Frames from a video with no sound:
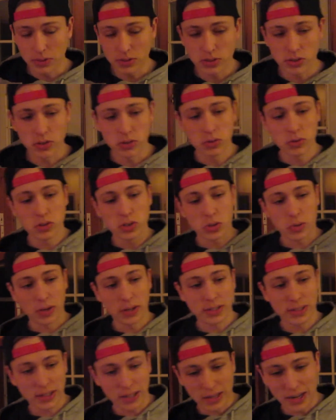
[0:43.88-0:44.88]
me to, so I
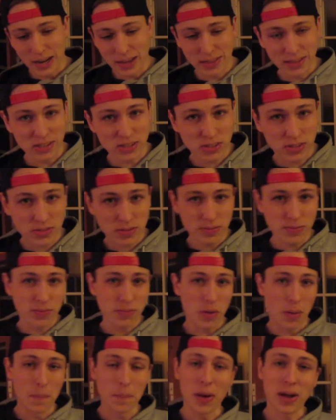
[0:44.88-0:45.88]
did. And this
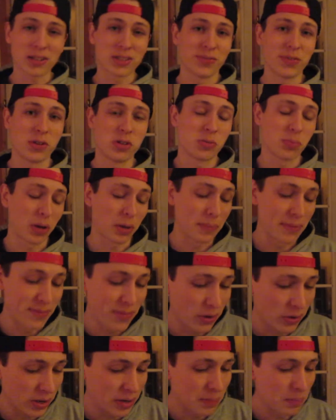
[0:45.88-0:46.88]
unboxing video is probably
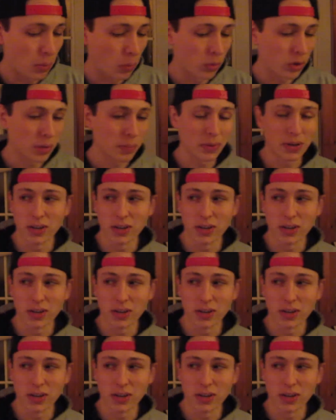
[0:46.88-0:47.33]
very boring